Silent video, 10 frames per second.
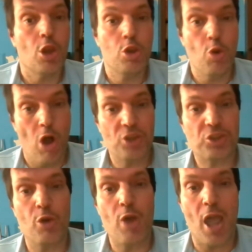You
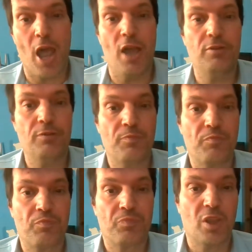also had
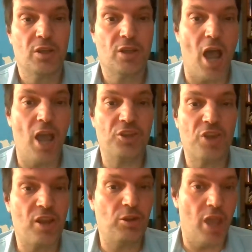guys
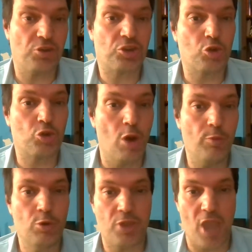like Lance Storm
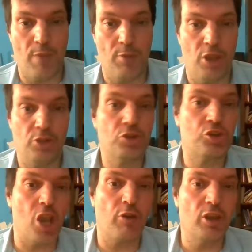who came in,
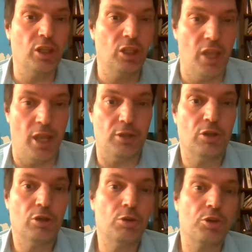Jerry Lynn
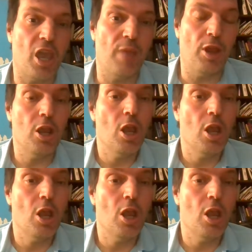who came in,